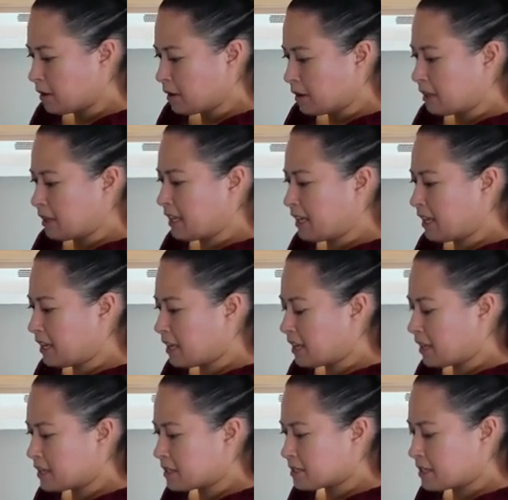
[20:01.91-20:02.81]

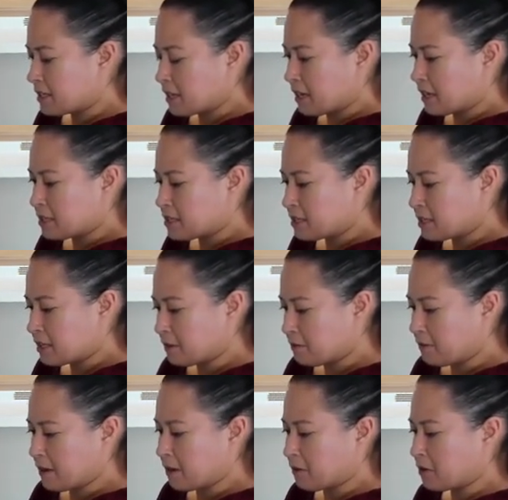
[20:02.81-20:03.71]
Cleaning is not a
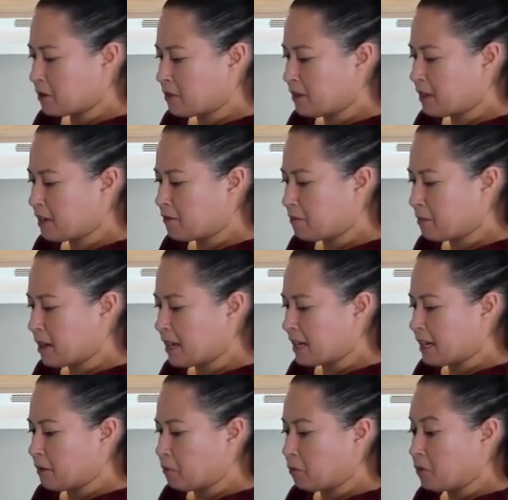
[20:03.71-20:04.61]
favorite thing of mine,
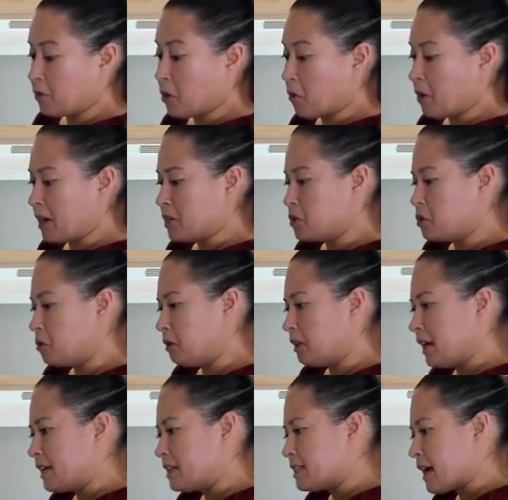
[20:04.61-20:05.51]
though I do
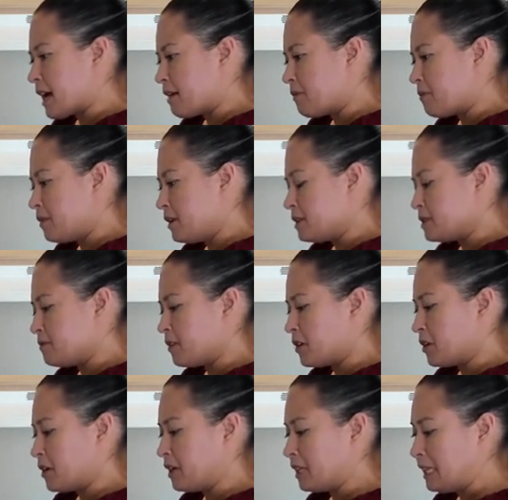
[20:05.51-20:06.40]
like to have things
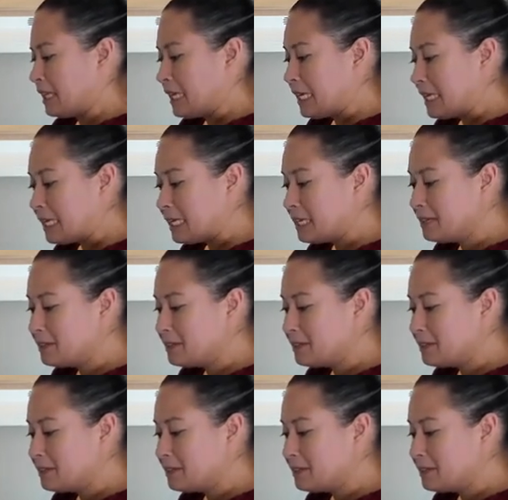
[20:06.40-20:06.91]
very clean.